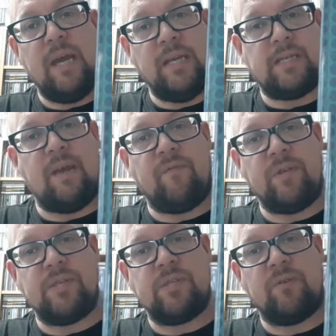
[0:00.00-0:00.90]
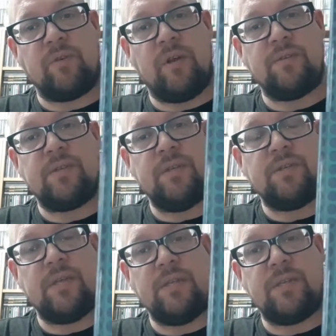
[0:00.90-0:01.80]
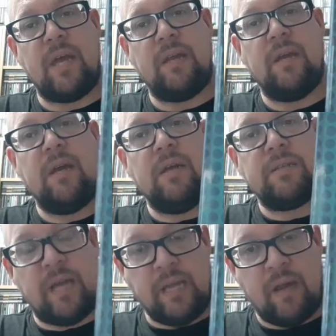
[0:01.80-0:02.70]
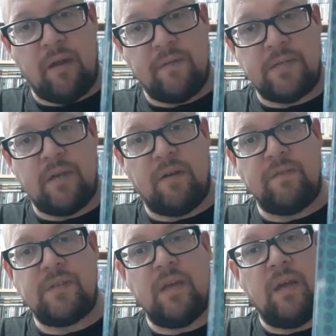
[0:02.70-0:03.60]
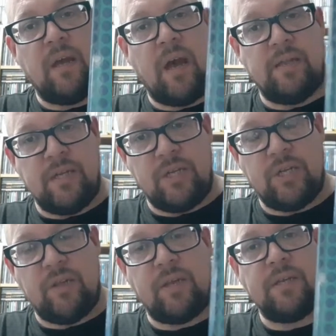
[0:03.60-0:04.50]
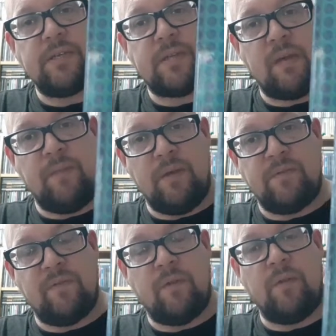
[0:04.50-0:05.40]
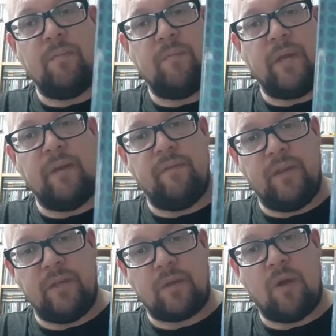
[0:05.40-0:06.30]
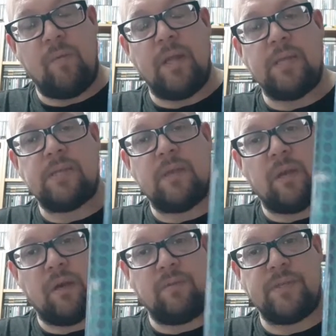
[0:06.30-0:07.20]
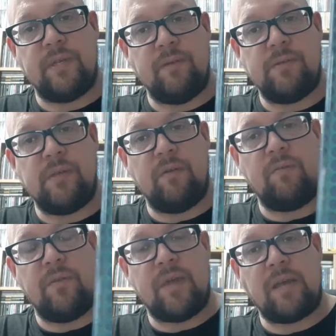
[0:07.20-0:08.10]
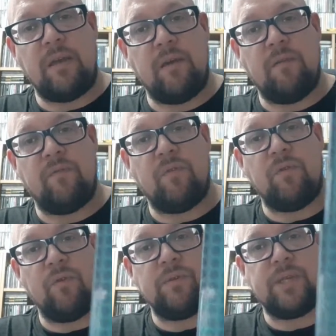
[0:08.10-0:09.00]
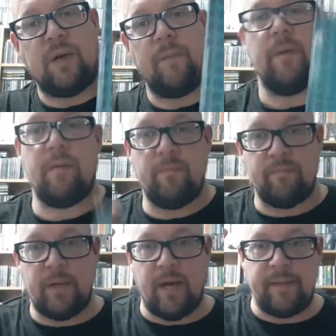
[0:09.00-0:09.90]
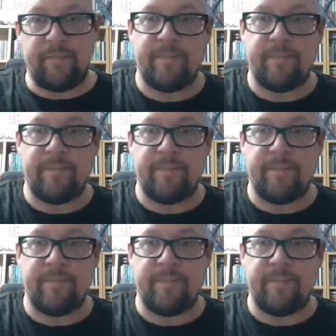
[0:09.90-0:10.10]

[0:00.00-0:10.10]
It's definitely sold lots since then. Take care of yourselves and each other. Stay beautiful, be lovely in the comments, and I'll see you soon. Thank you for your time. Bye.